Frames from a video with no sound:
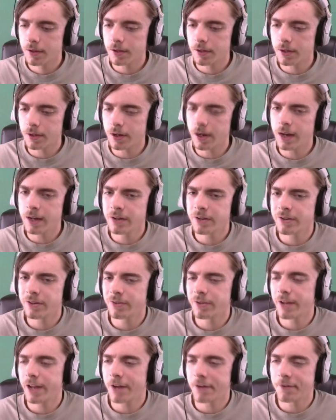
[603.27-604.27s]
You know, I
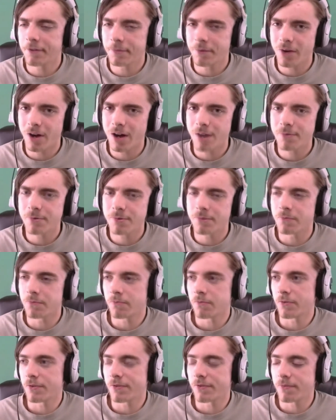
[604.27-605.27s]
don't really have a problem
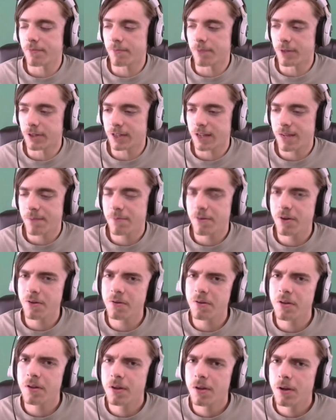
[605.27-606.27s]
with most of that,
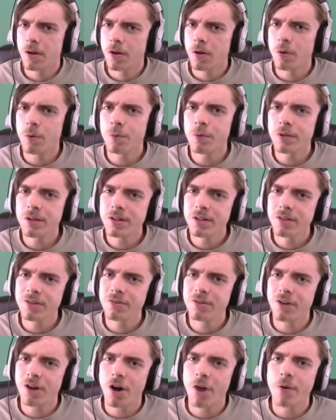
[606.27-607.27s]
but when
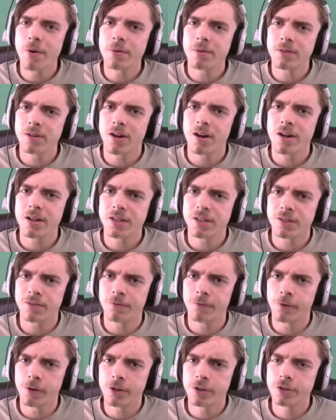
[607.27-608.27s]
you go and toss
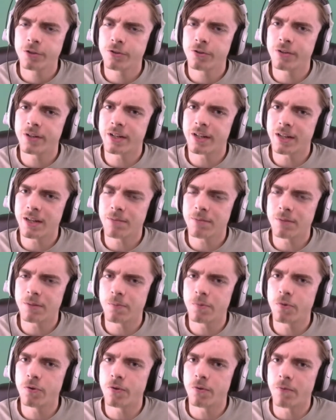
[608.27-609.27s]
furniture in an empty
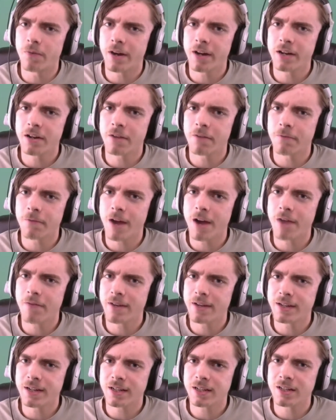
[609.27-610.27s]
pool and light it on fire
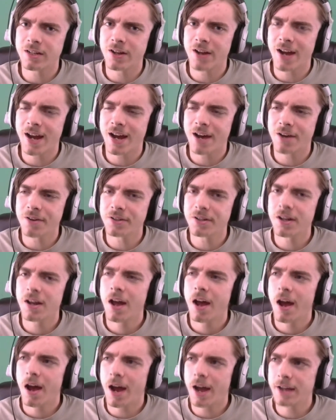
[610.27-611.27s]
right next to your house,
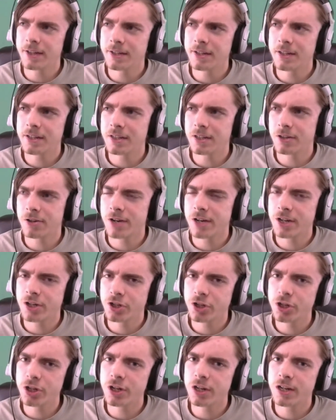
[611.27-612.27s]
I start to
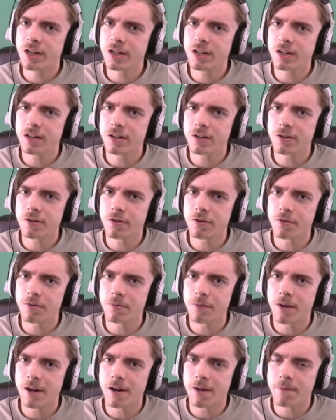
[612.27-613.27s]
question
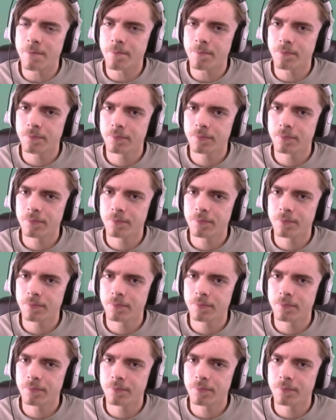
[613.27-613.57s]
your